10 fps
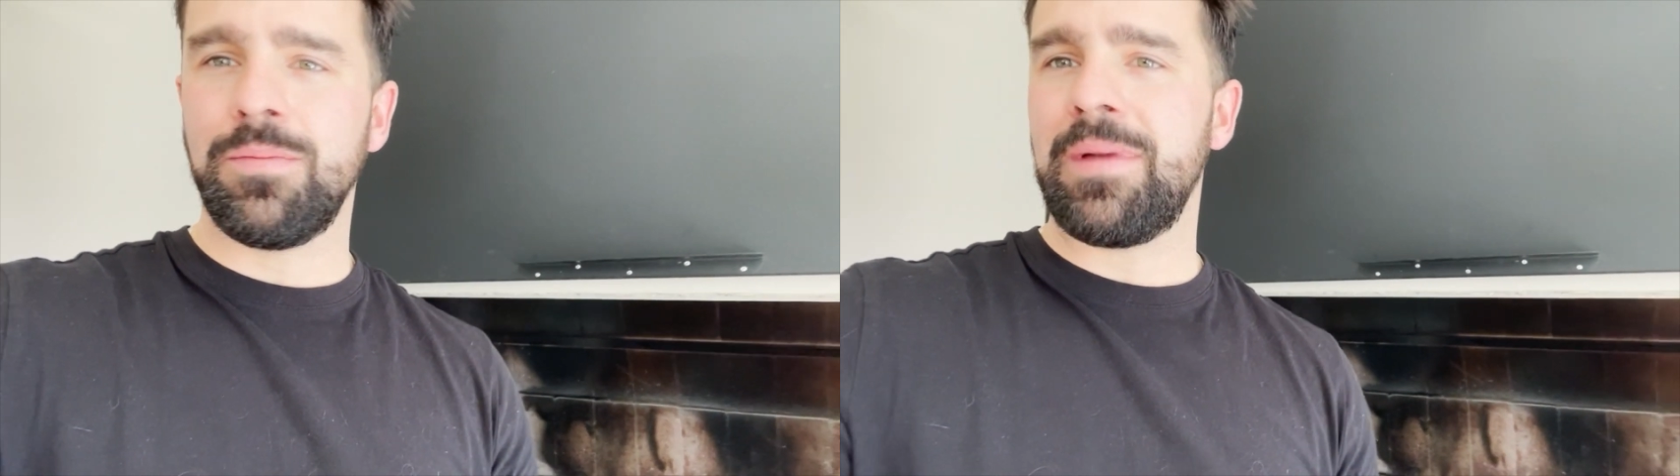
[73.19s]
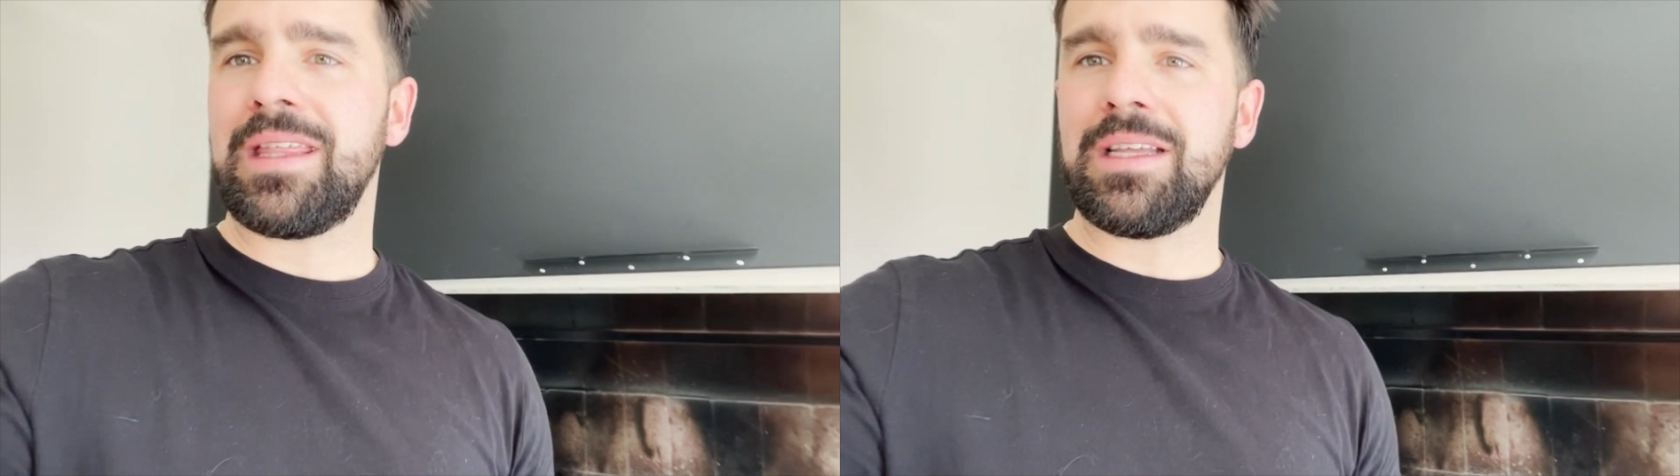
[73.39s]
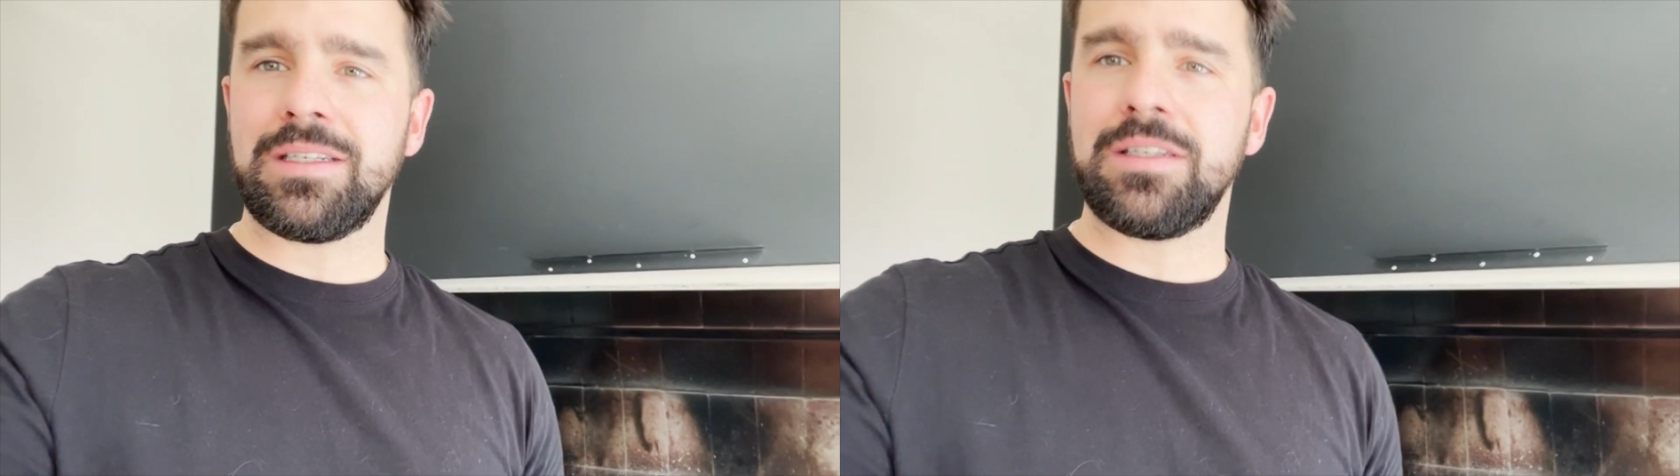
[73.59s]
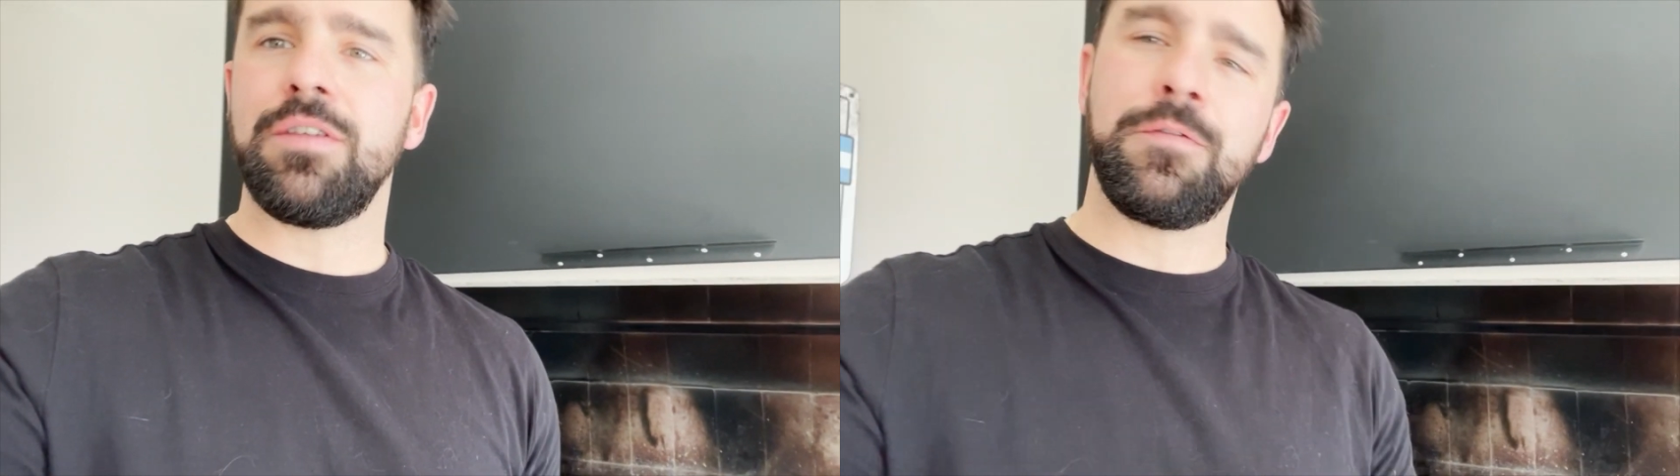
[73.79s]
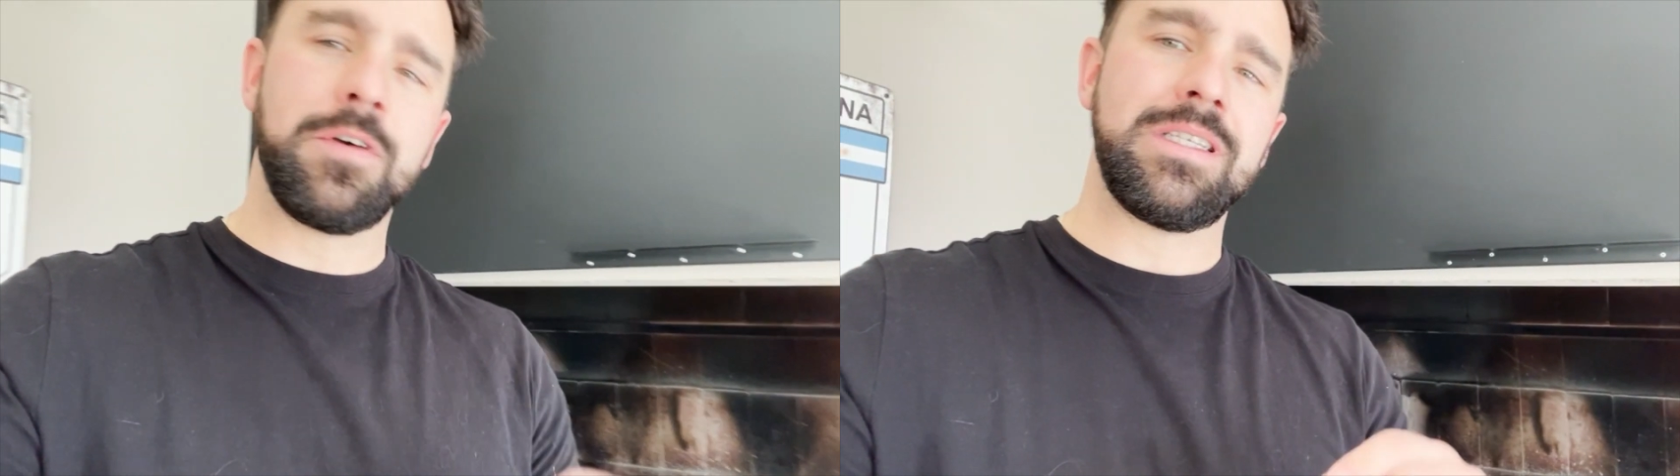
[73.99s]
methods. The
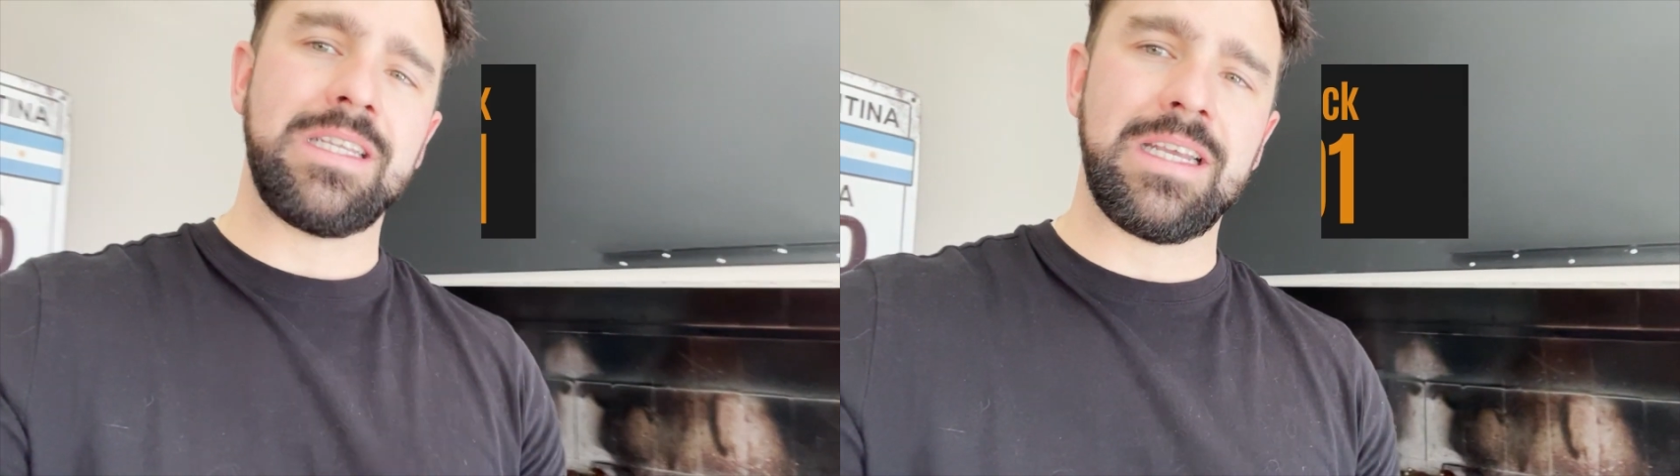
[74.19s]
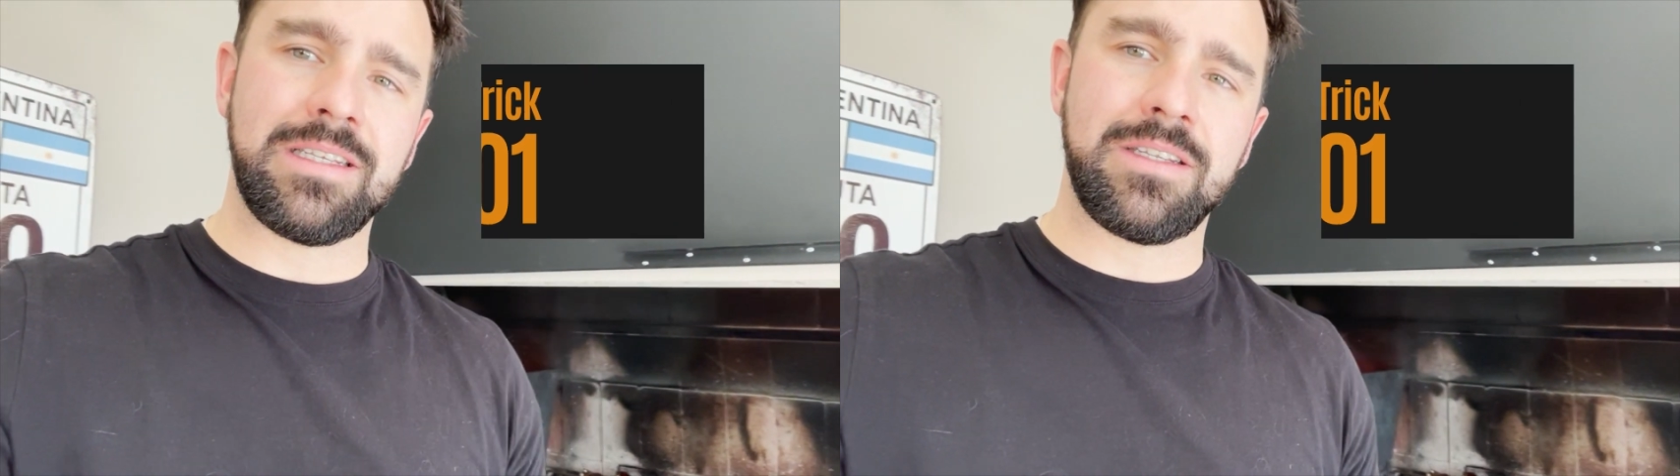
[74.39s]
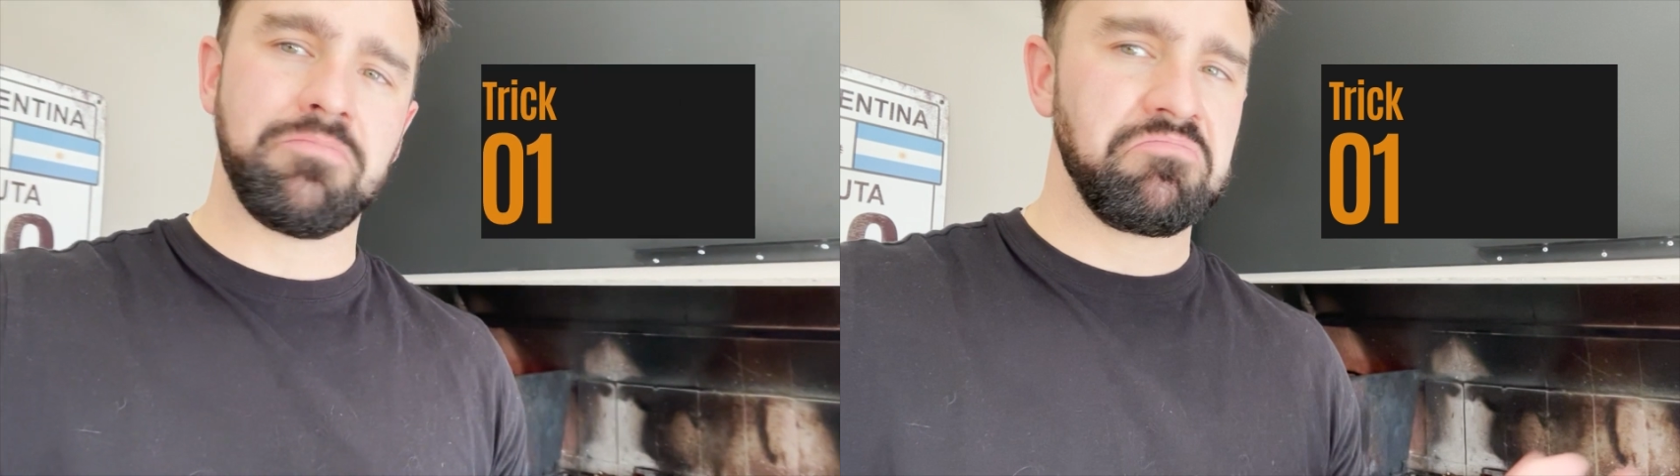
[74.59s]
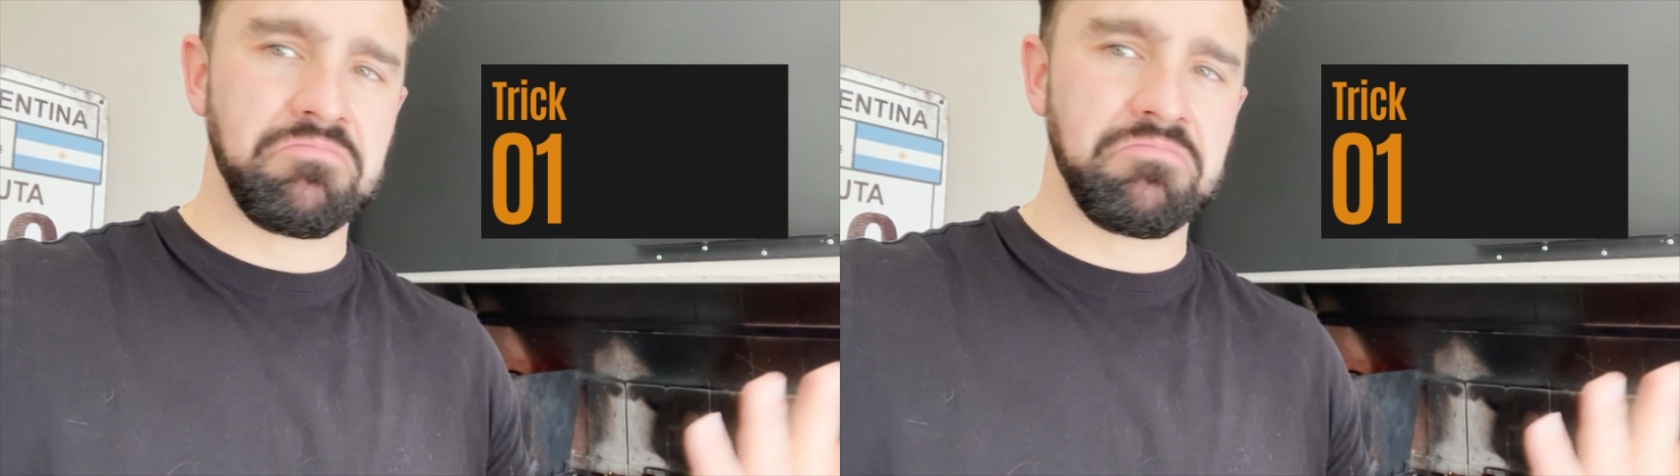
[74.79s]
first is